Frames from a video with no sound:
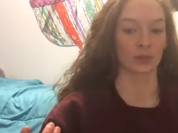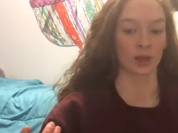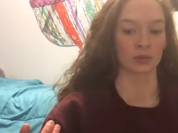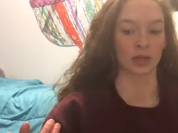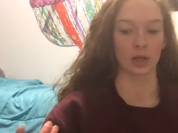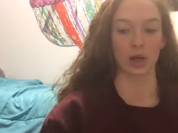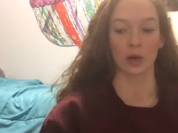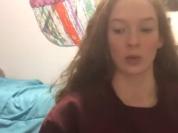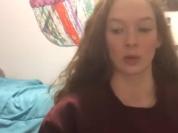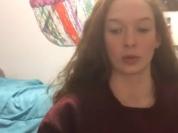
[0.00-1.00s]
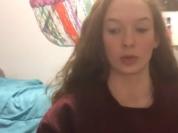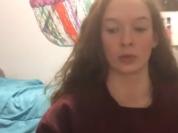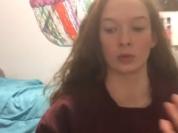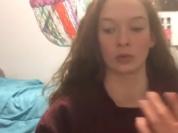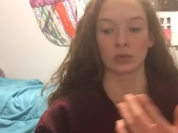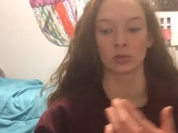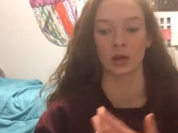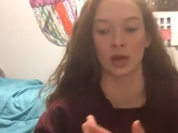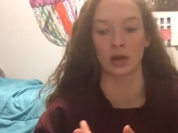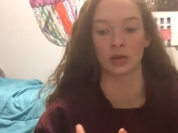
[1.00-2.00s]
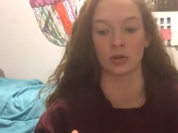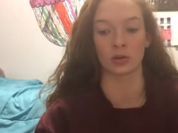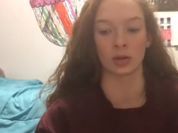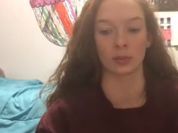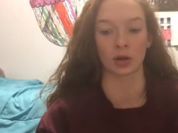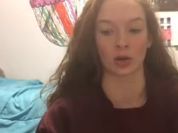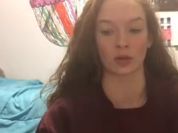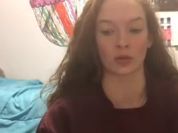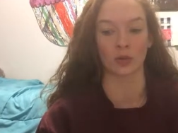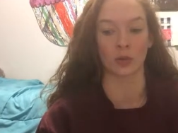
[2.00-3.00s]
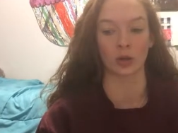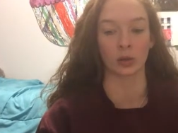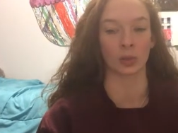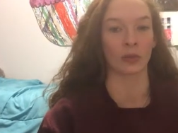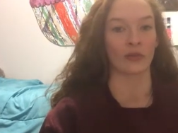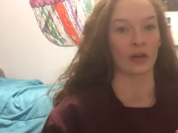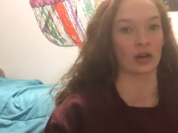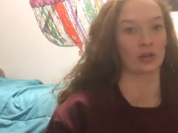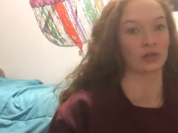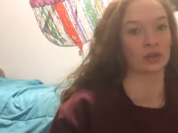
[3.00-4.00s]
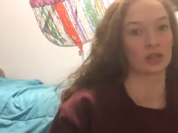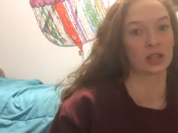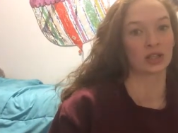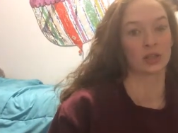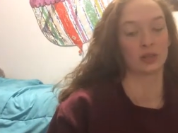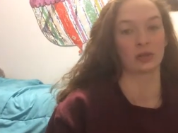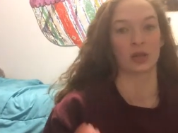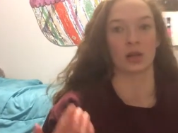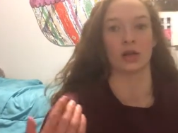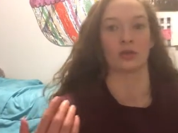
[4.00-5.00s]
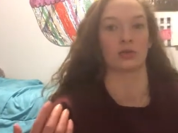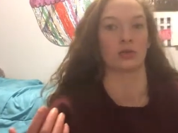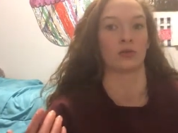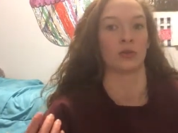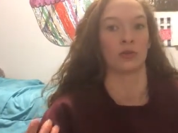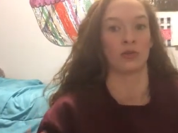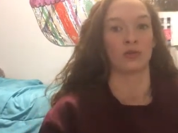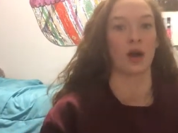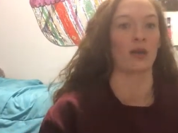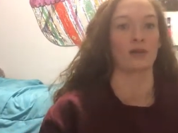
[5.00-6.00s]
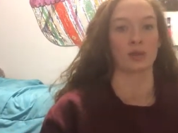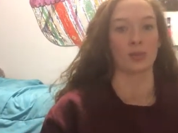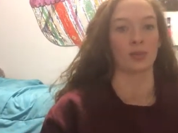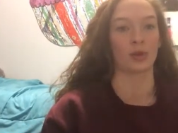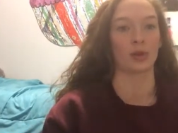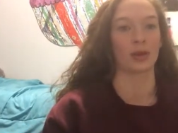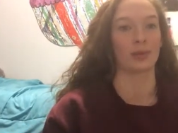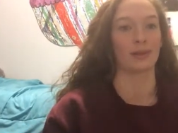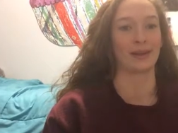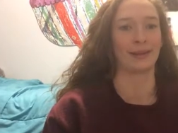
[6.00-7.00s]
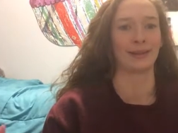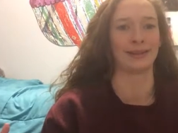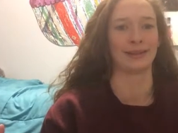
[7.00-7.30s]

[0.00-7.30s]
and was like, oh, well, you said you claimed 140, but we found 160 or like 155 or something. And I'm like,